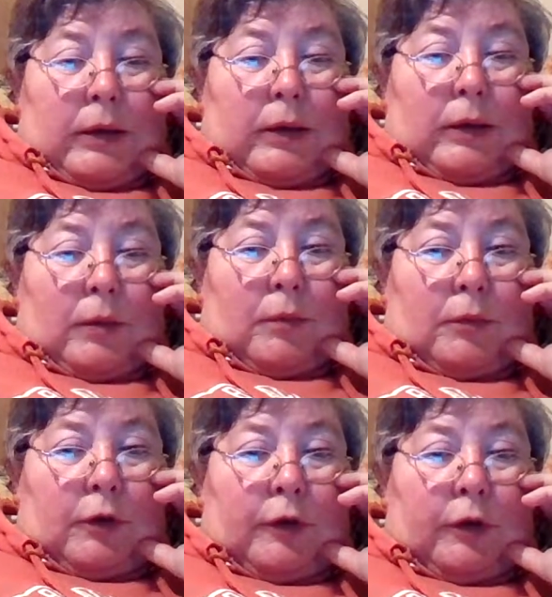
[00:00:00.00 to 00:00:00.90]

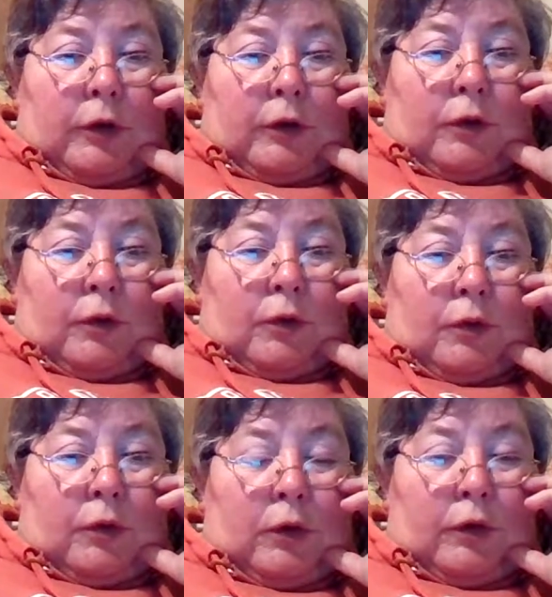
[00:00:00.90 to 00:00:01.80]
returned
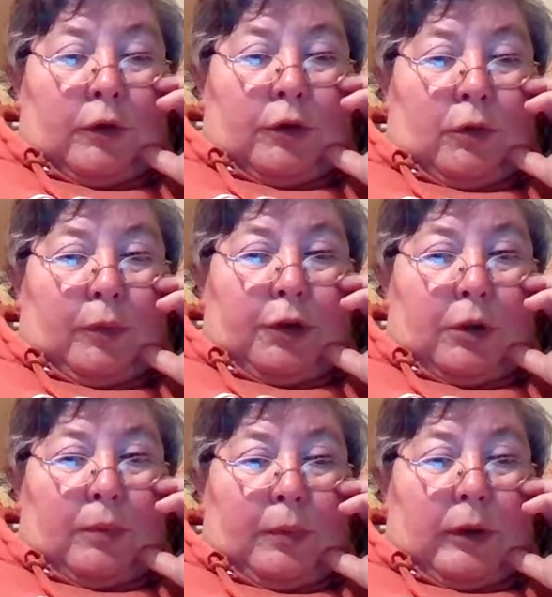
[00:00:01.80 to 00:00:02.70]
on the troop ship